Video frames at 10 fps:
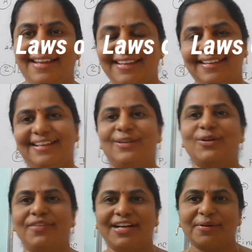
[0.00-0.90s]
Hi, hello,
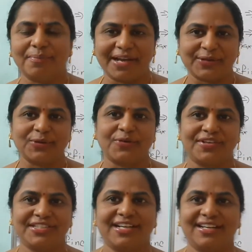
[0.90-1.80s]
welcome back to our
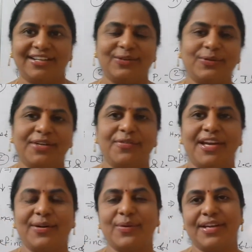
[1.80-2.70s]
channel. Today we
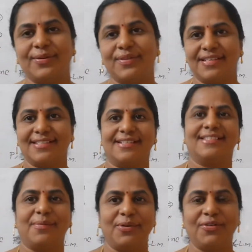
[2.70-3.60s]
are going to discuss
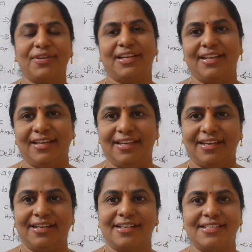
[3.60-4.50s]
about very
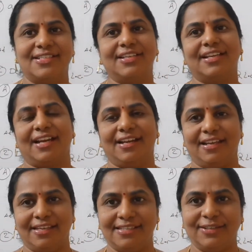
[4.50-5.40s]
interesting and
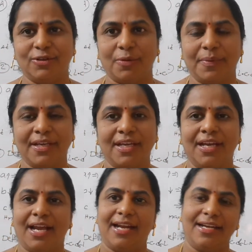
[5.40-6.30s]
easy topic,
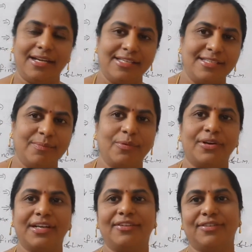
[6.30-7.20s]
and it is
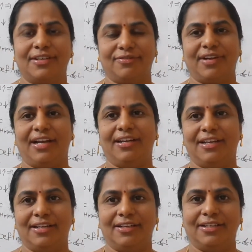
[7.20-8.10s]
important for
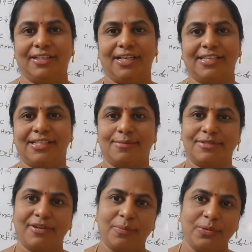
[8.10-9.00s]
final exams
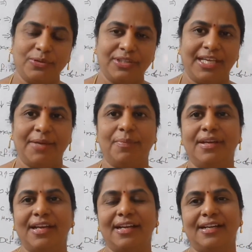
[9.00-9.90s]
for both AP
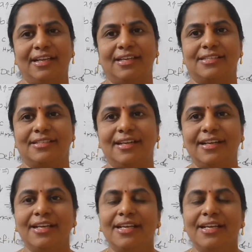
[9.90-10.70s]
and TS state.